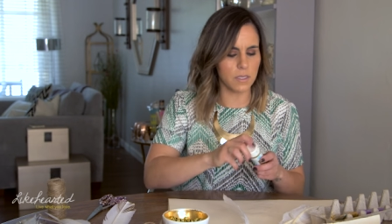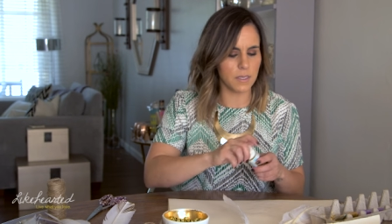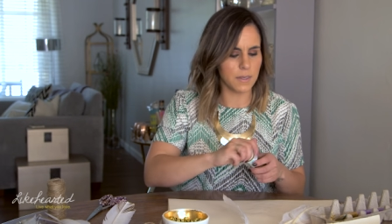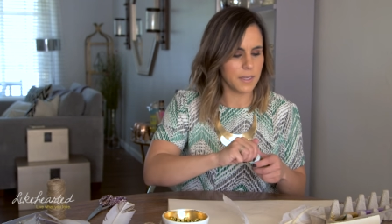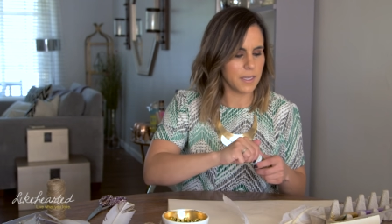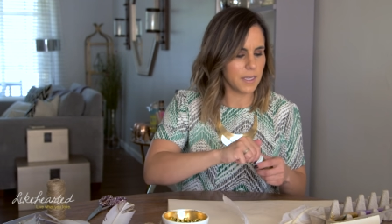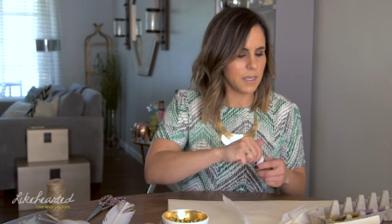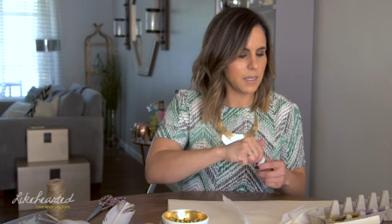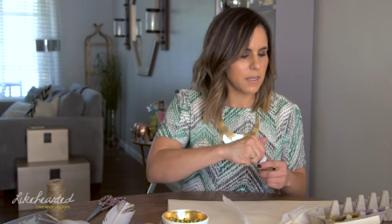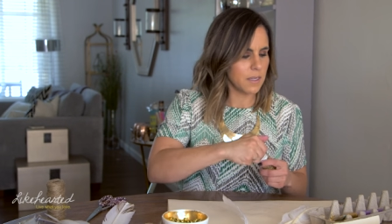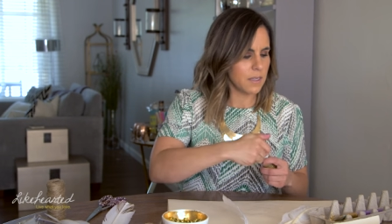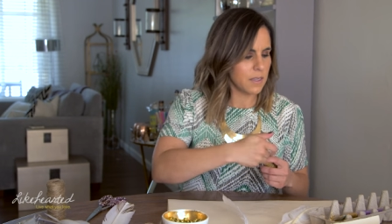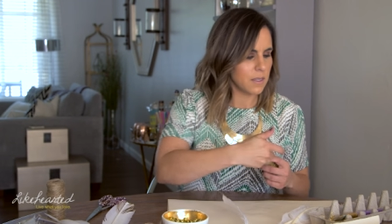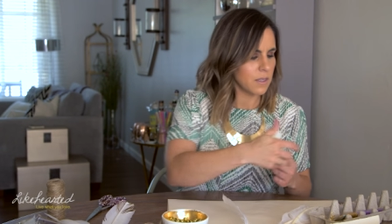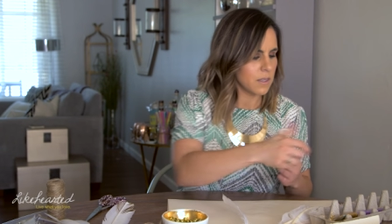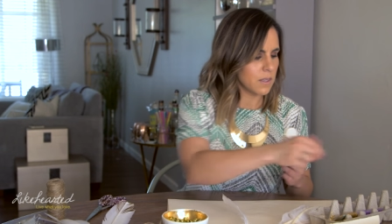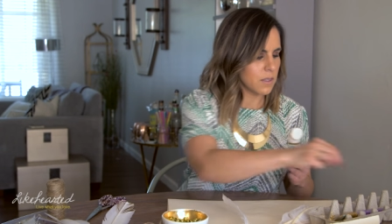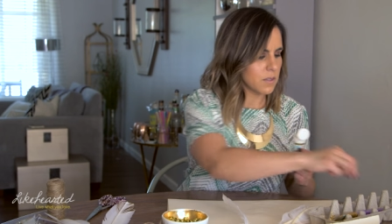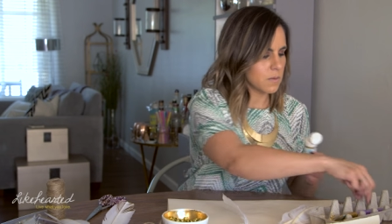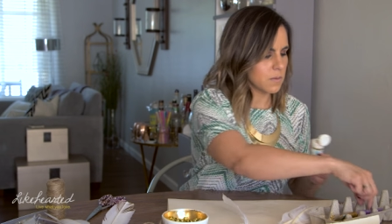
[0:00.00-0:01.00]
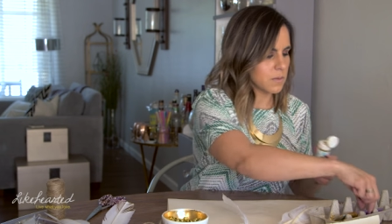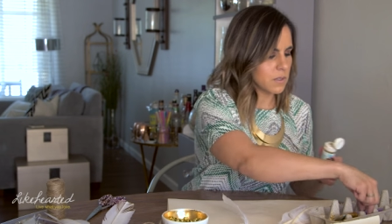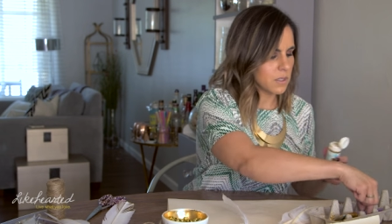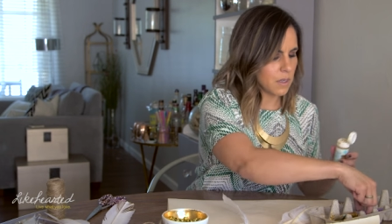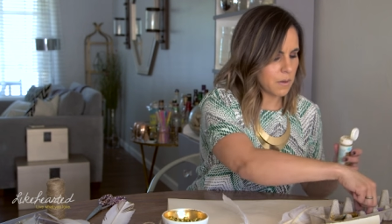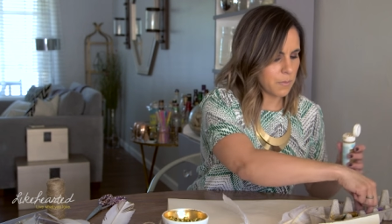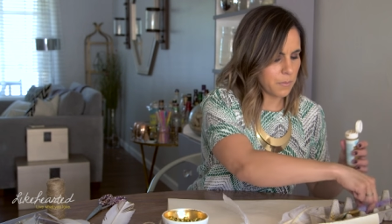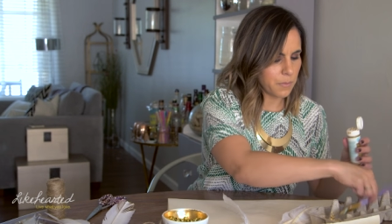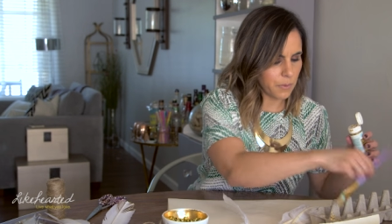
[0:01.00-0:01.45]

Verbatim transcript: So I'm just gonna